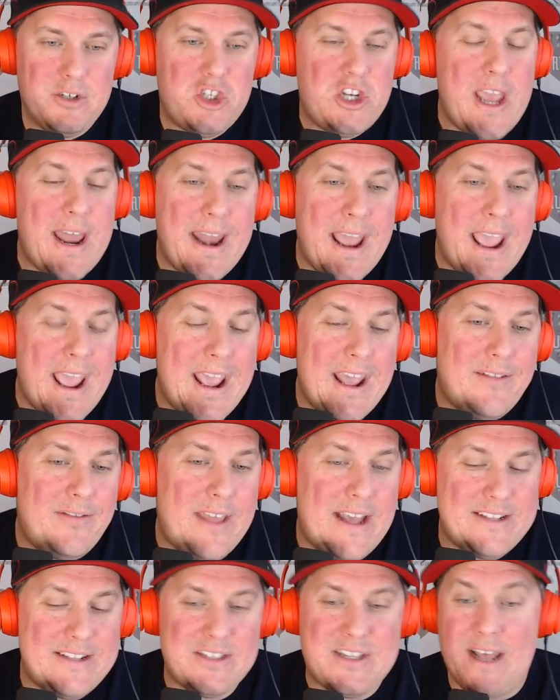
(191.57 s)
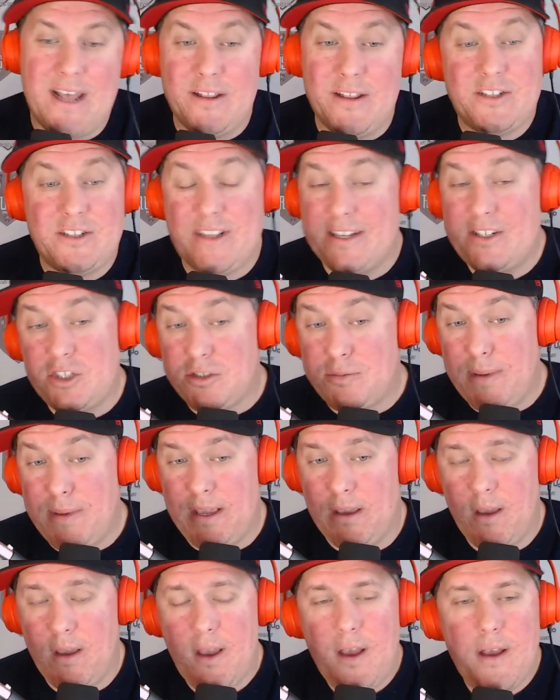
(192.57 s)
Shanahan. That's not Lynch. That's just
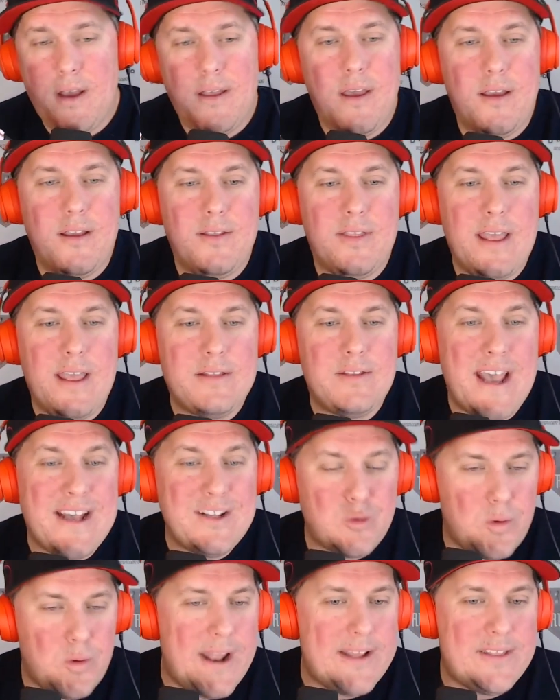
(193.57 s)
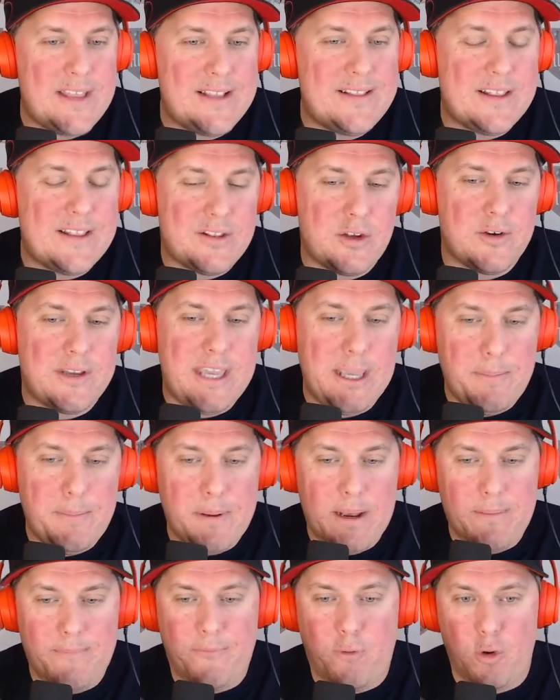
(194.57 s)
me. Uh, that, that's what I think that they're
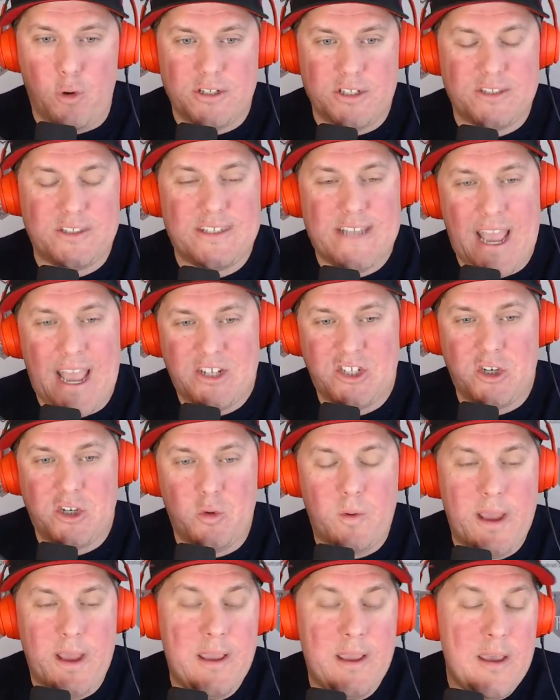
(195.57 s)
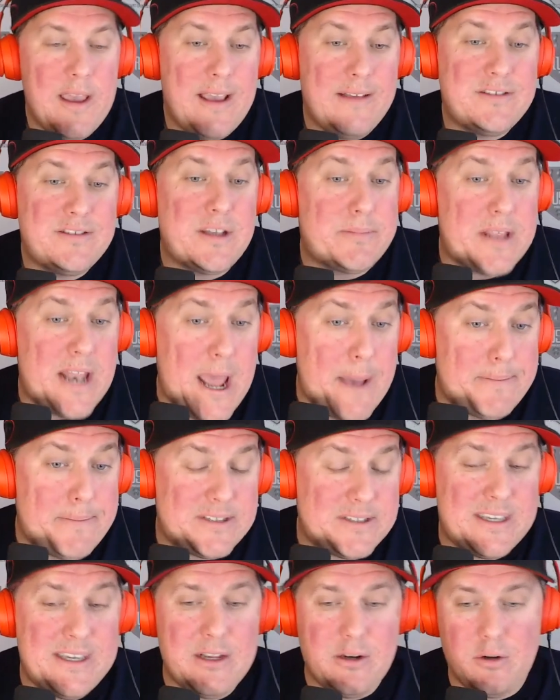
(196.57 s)
keeping him for, just stashing away. If something
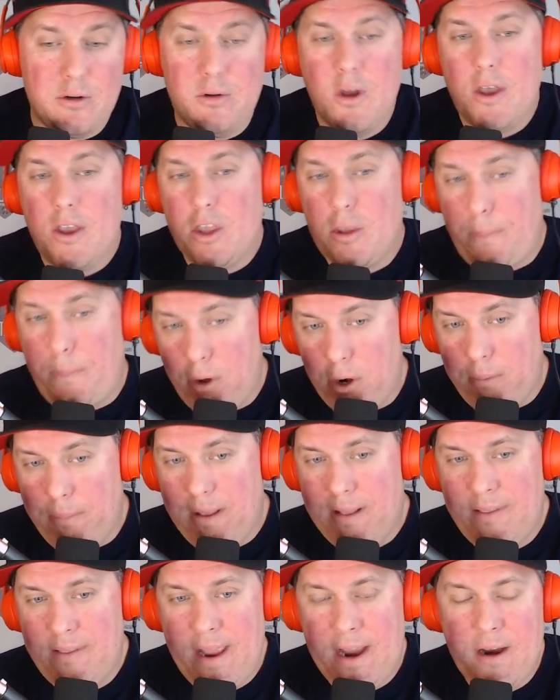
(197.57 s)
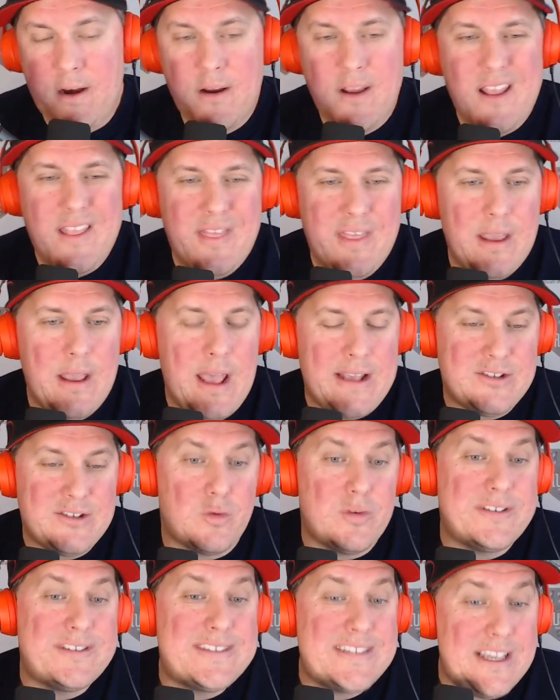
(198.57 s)
happens to Kittle, you put him in there as
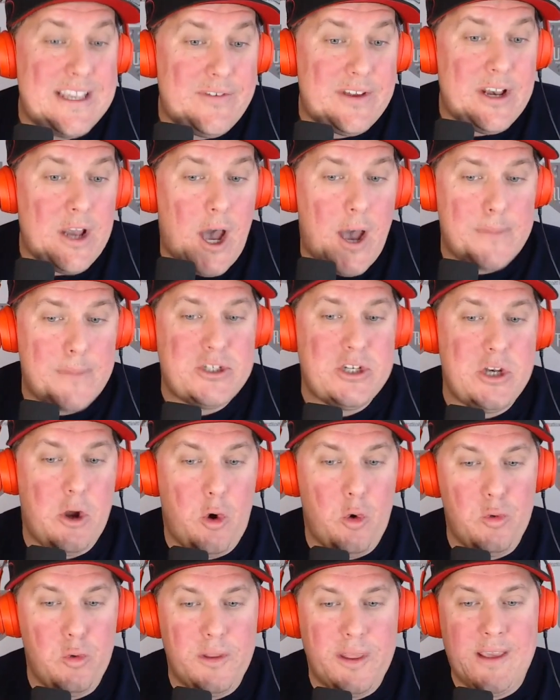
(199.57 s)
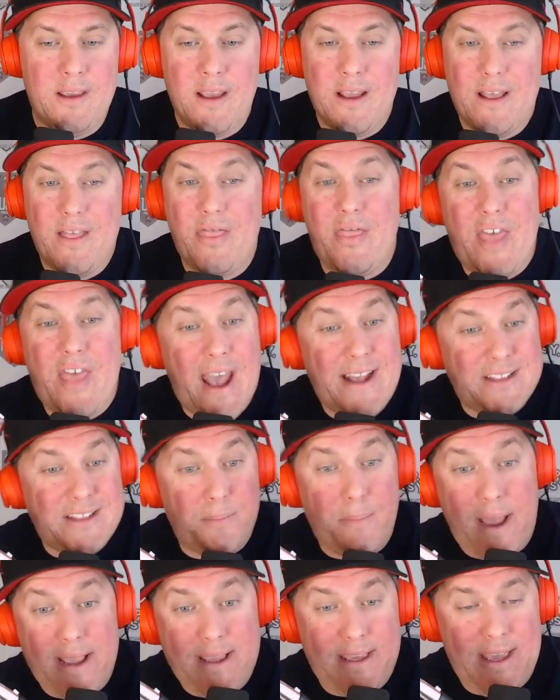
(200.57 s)
a receiving option only.
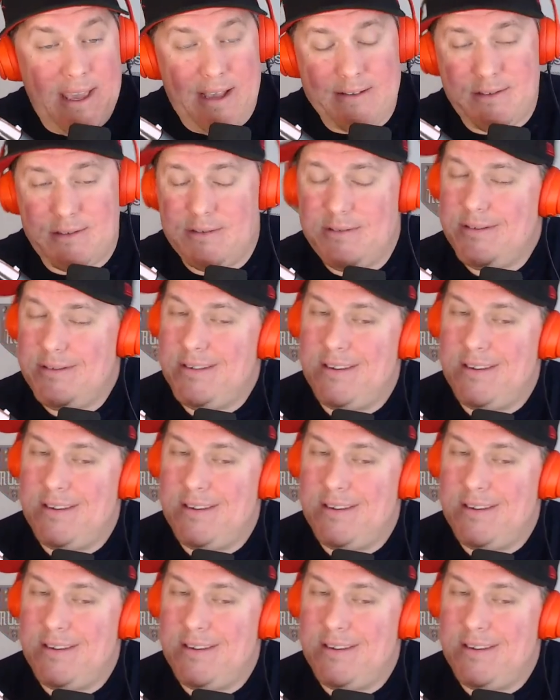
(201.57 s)
That's my guess.